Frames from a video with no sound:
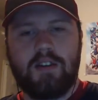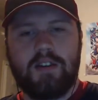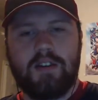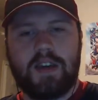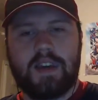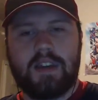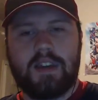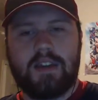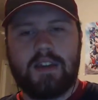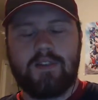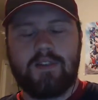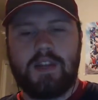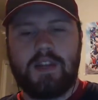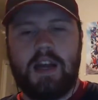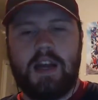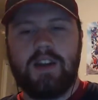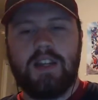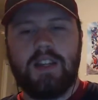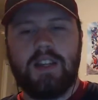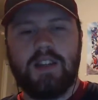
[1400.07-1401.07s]
like there's an
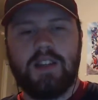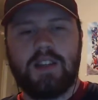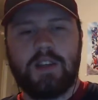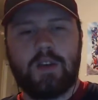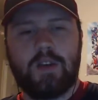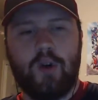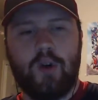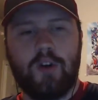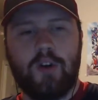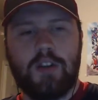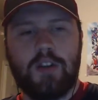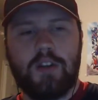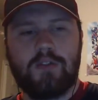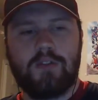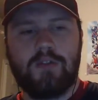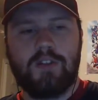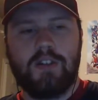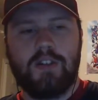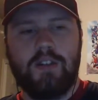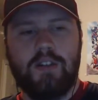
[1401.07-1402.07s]
uneasy quality
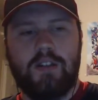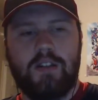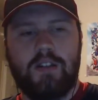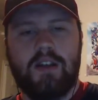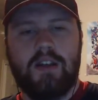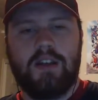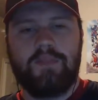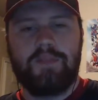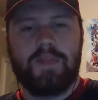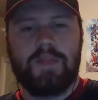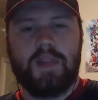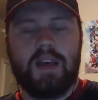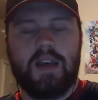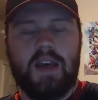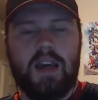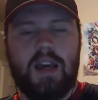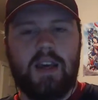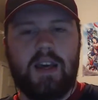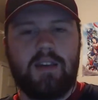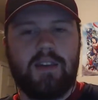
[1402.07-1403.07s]
to it.
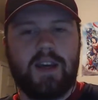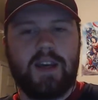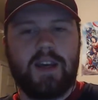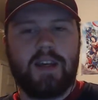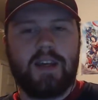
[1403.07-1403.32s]
And like